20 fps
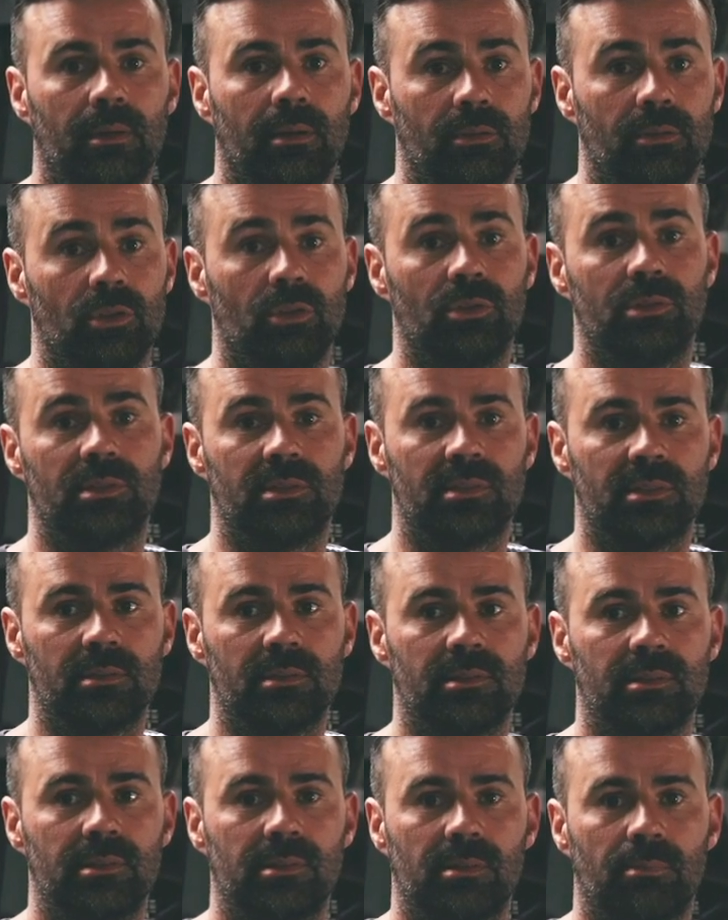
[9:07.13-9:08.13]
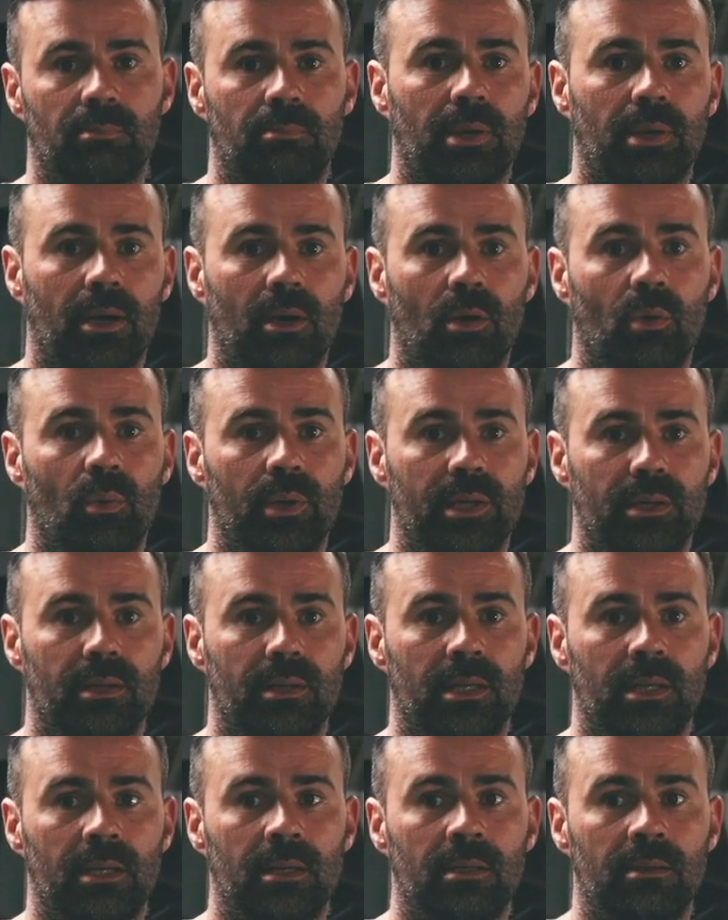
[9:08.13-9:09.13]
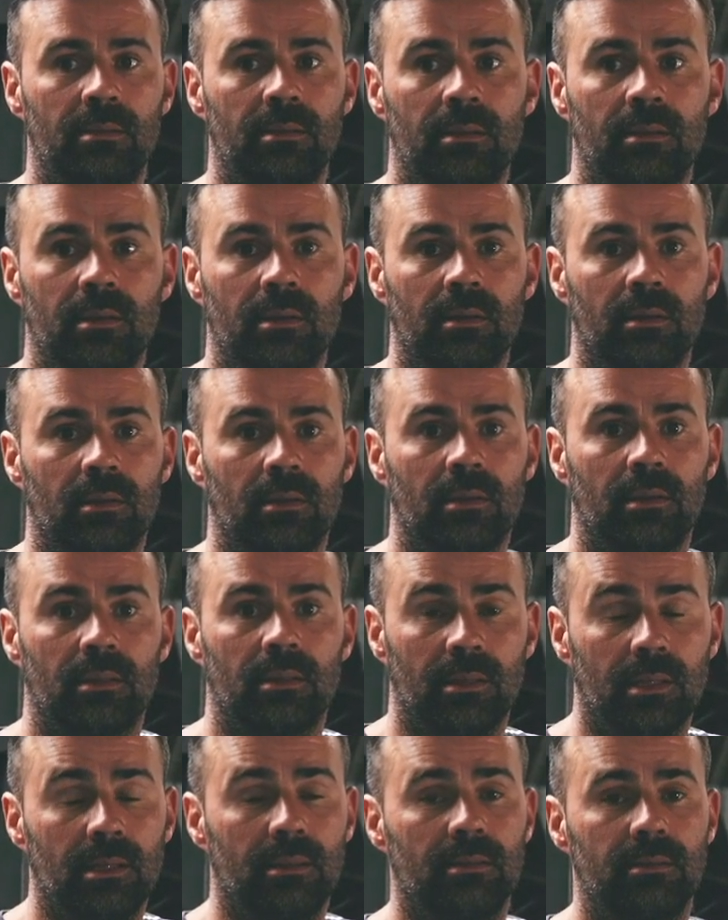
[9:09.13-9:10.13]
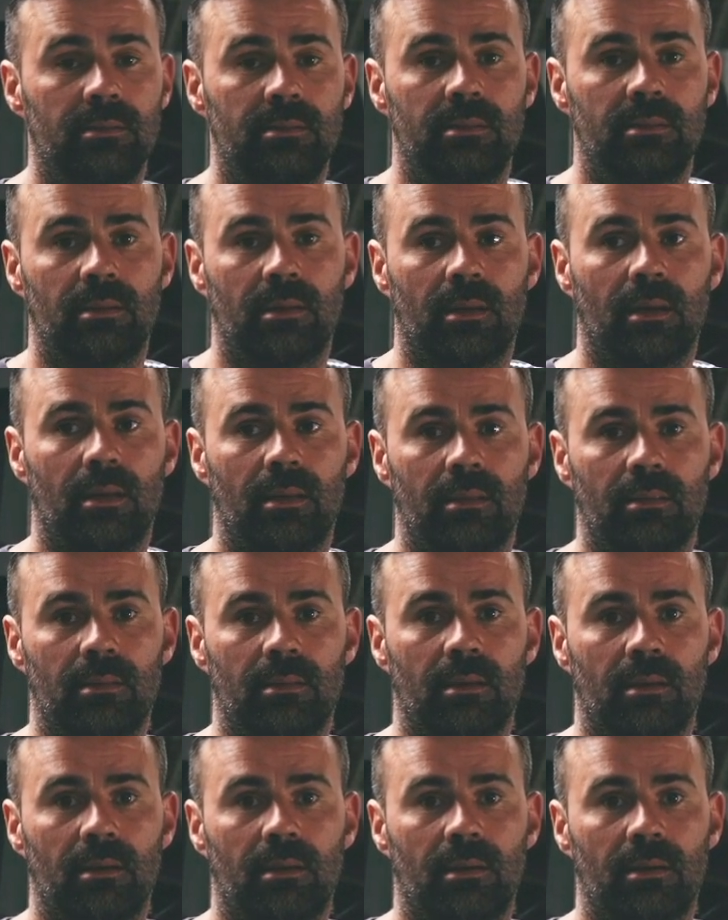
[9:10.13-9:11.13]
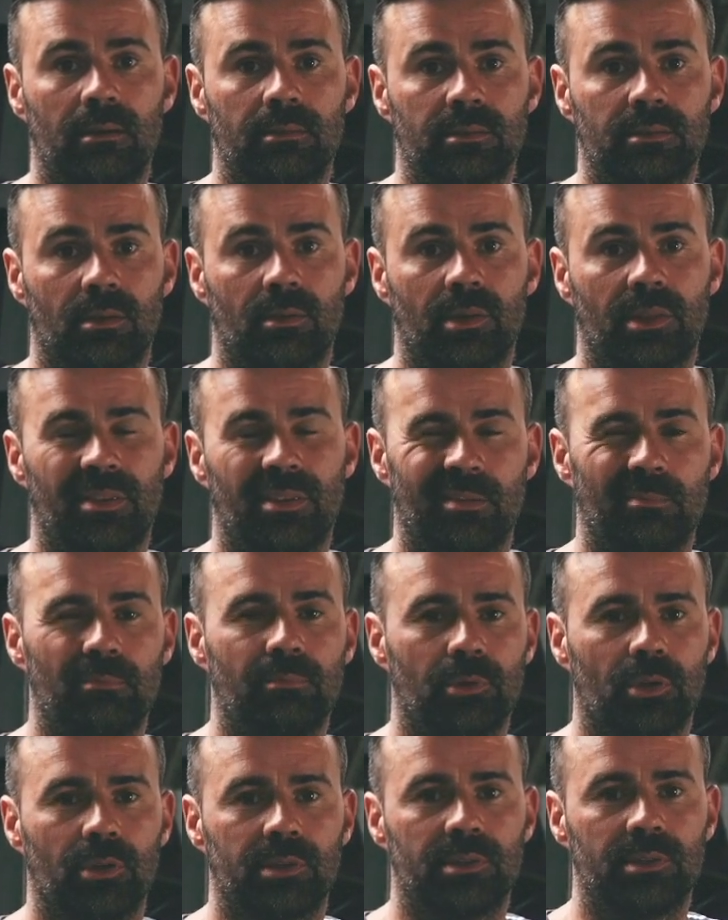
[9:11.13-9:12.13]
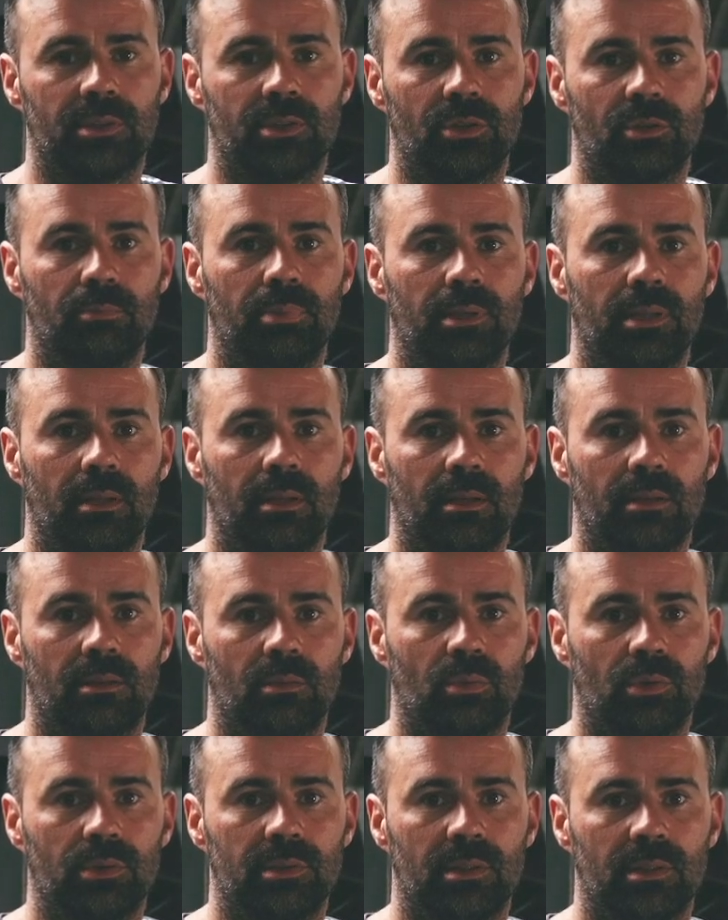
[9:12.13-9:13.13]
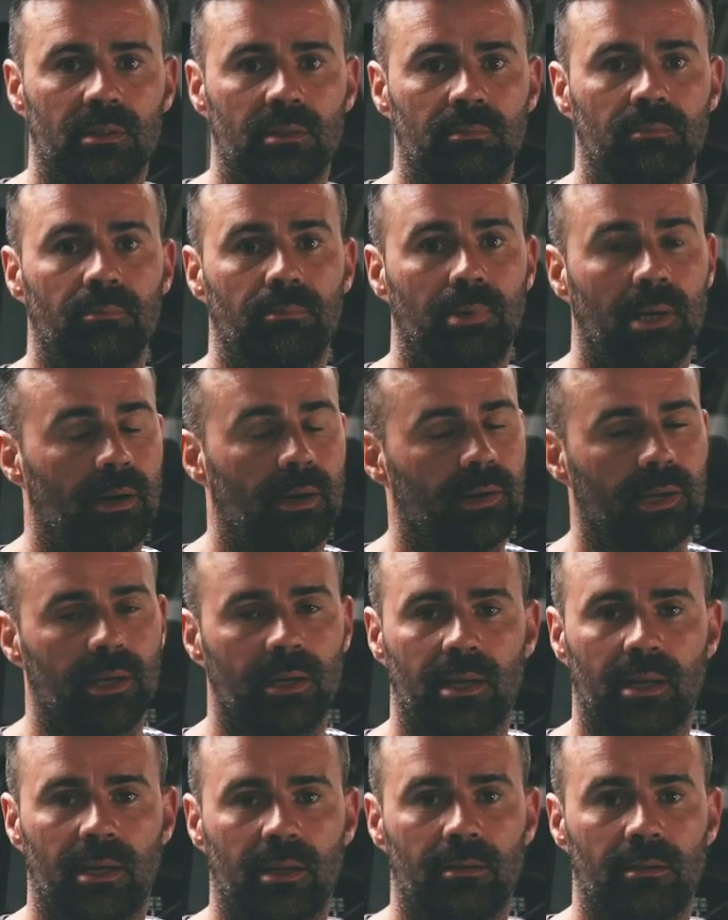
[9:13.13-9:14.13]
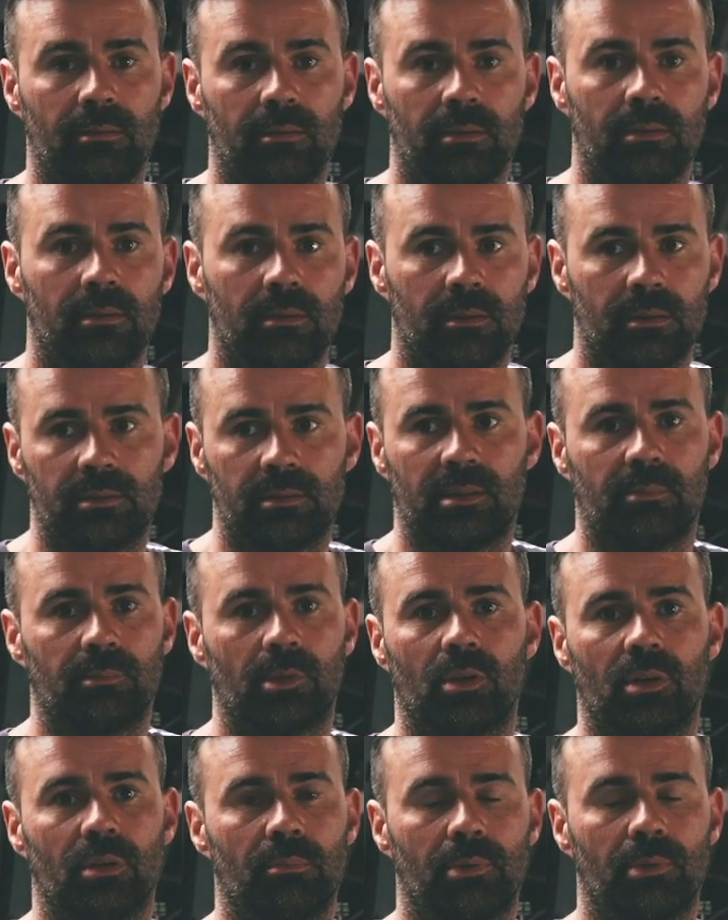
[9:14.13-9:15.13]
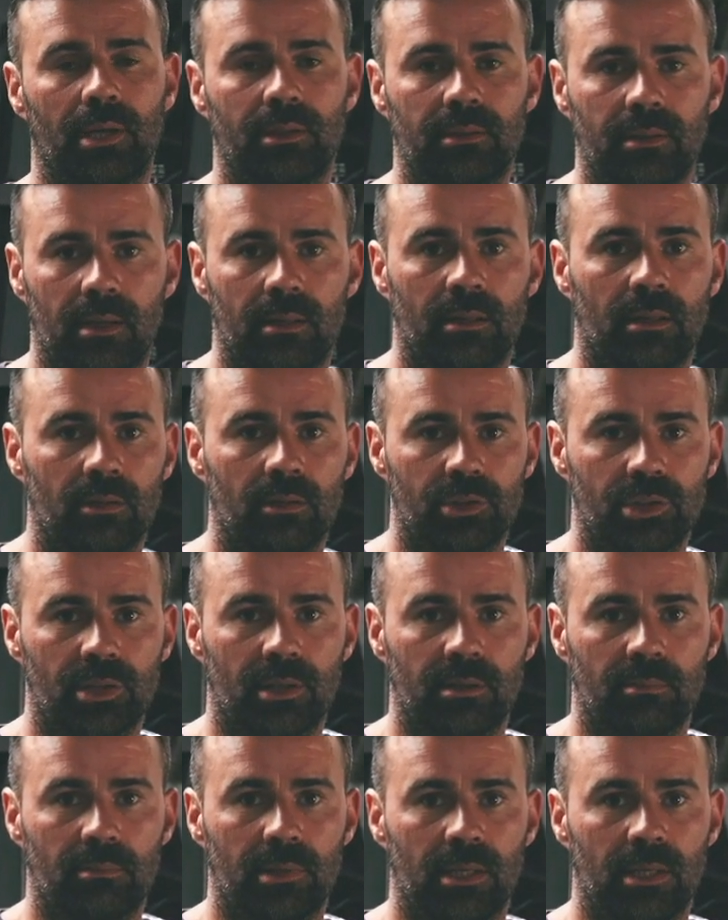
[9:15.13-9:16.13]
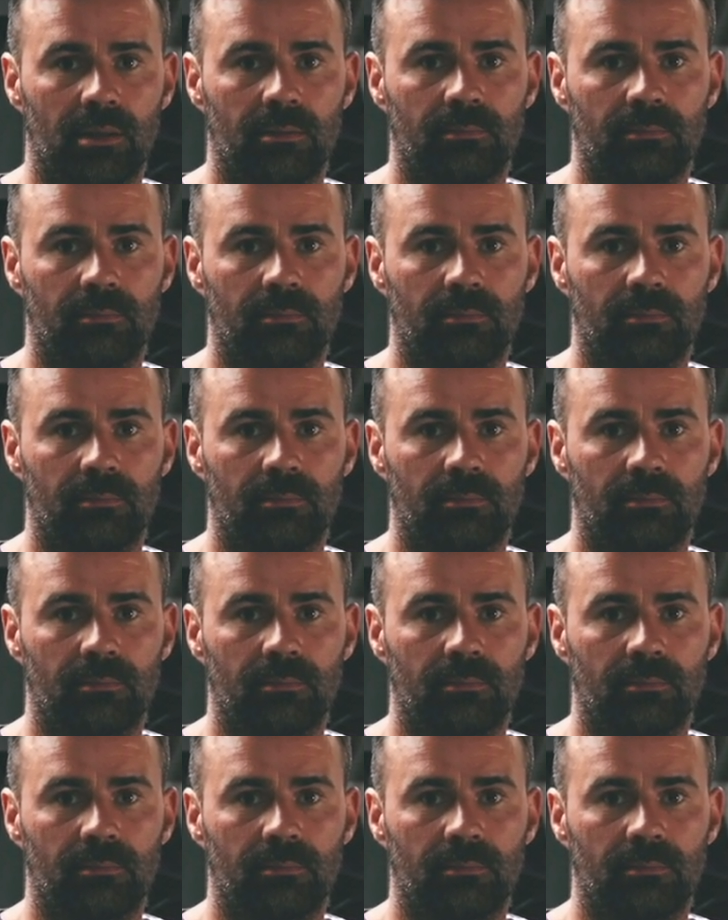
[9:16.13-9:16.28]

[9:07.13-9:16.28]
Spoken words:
uses his power when needed, and so I think Brycey should be there towards the end, barring again some kind of breakdown that'll shut him down.